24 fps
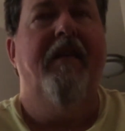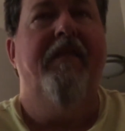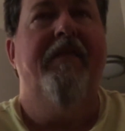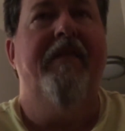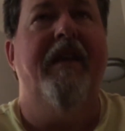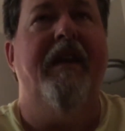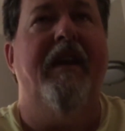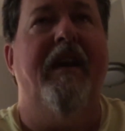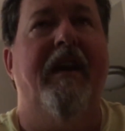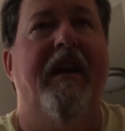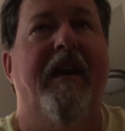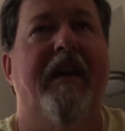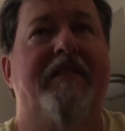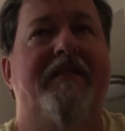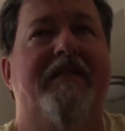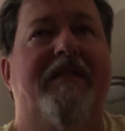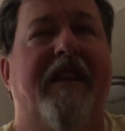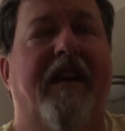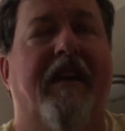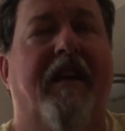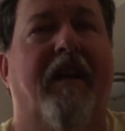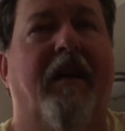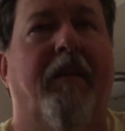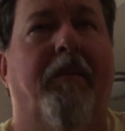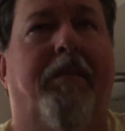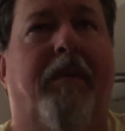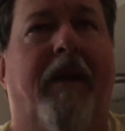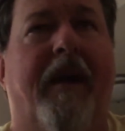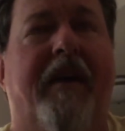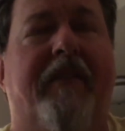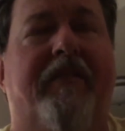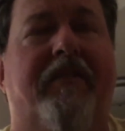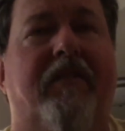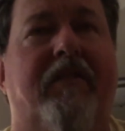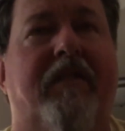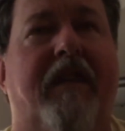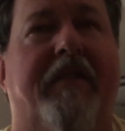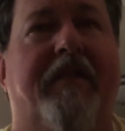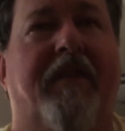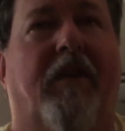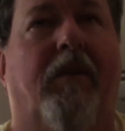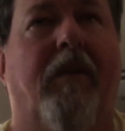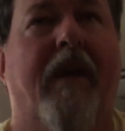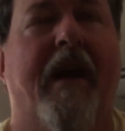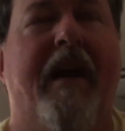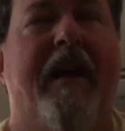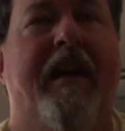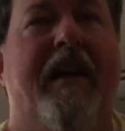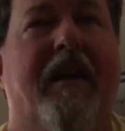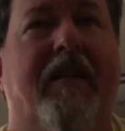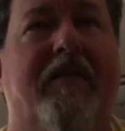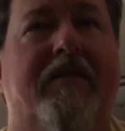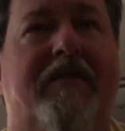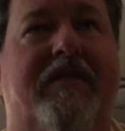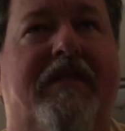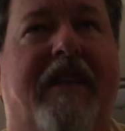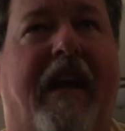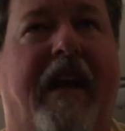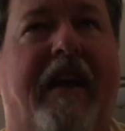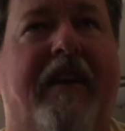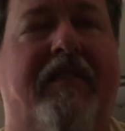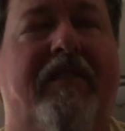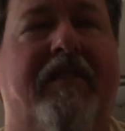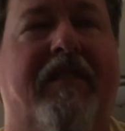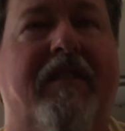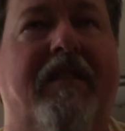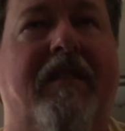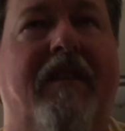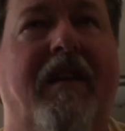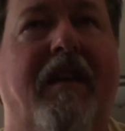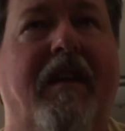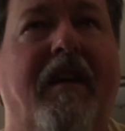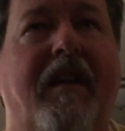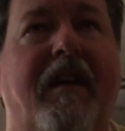Then it hits their compressors at the radio station.